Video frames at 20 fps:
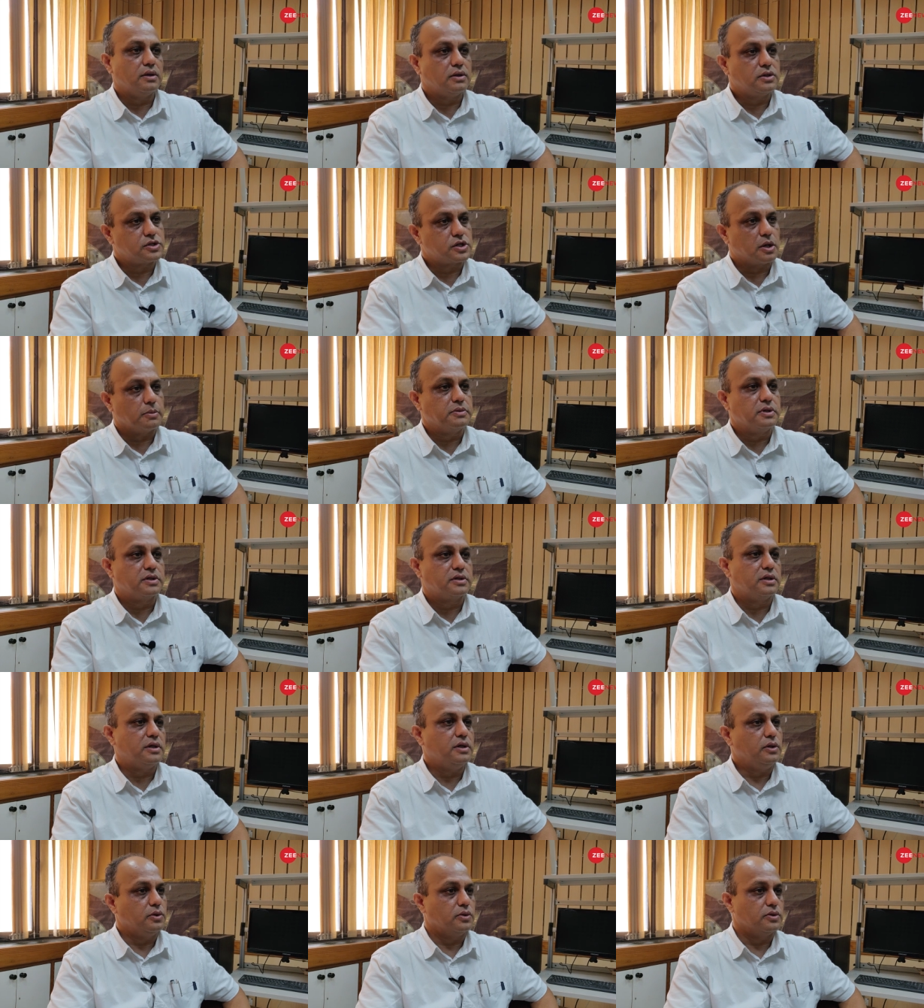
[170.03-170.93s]
stop the
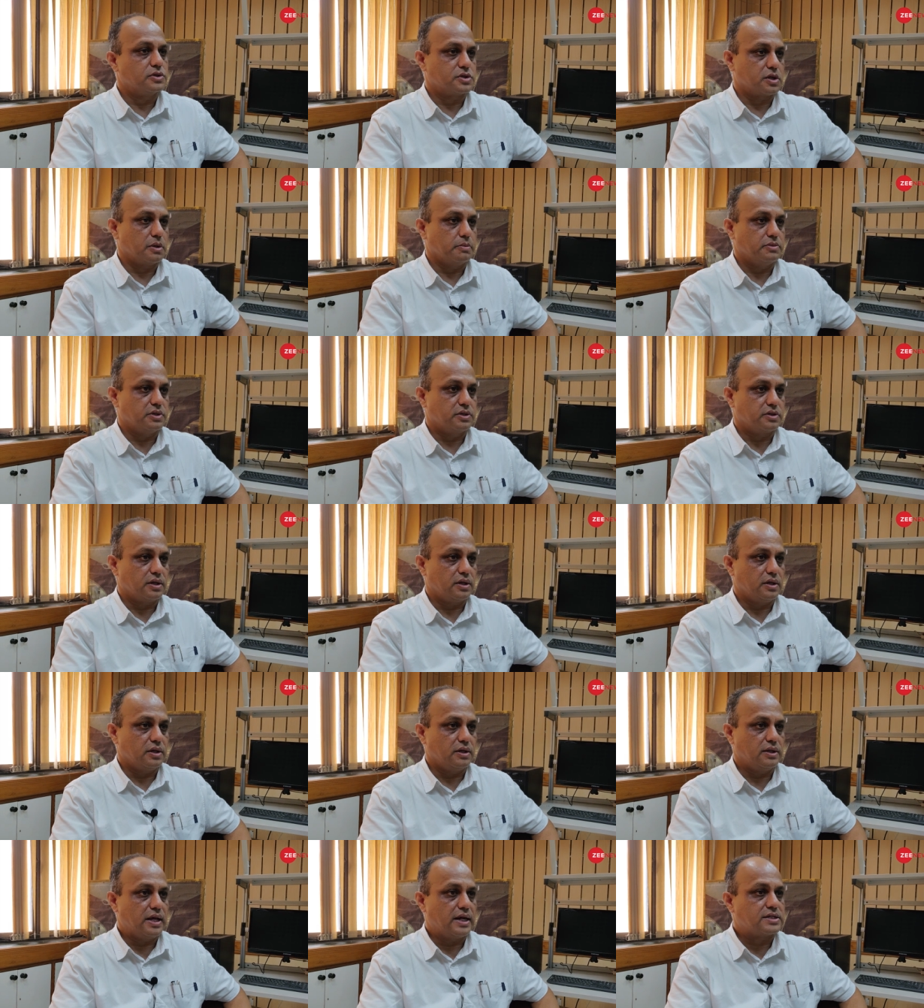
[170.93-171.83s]
train, don't stop the train.
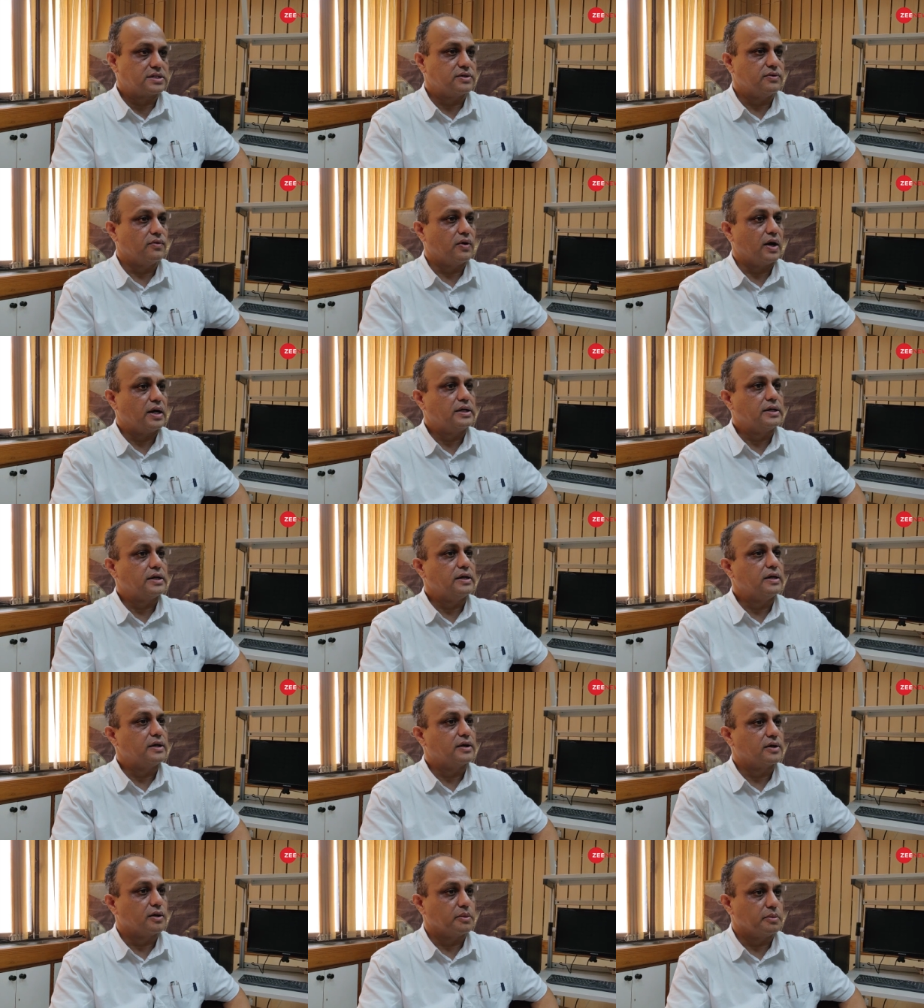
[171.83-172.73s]
That's a
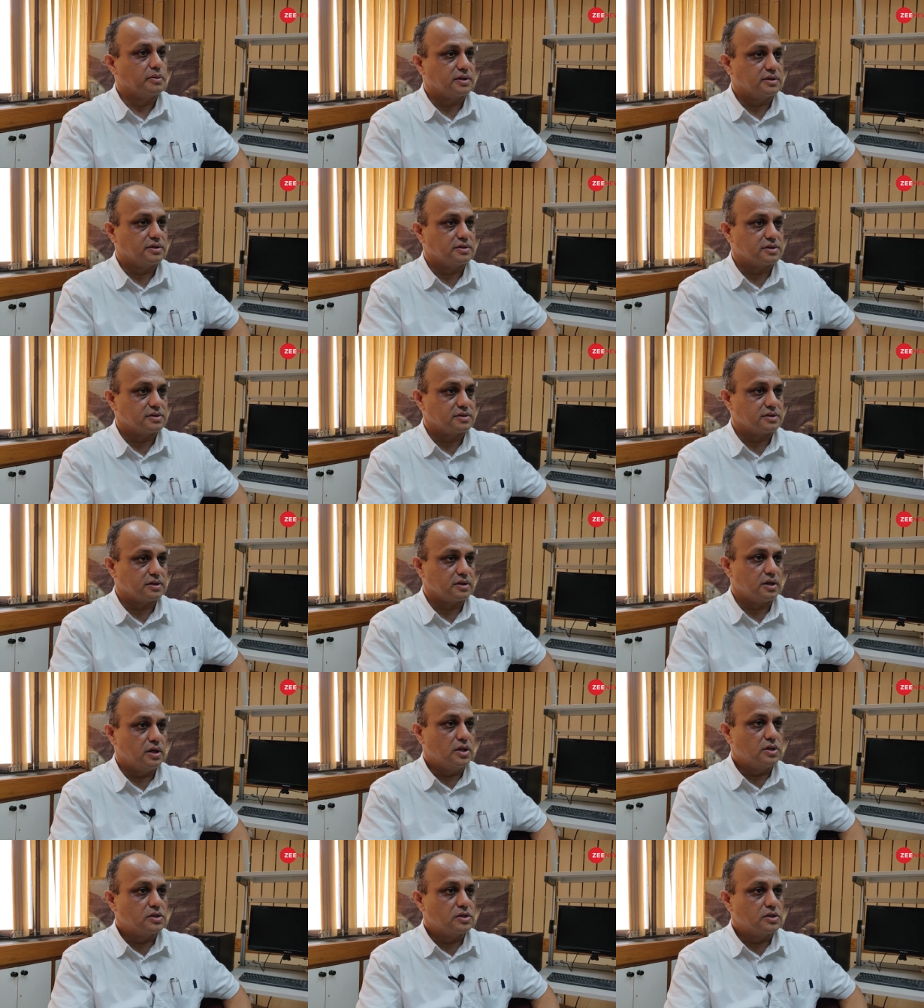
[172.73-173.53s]
vital economic decision.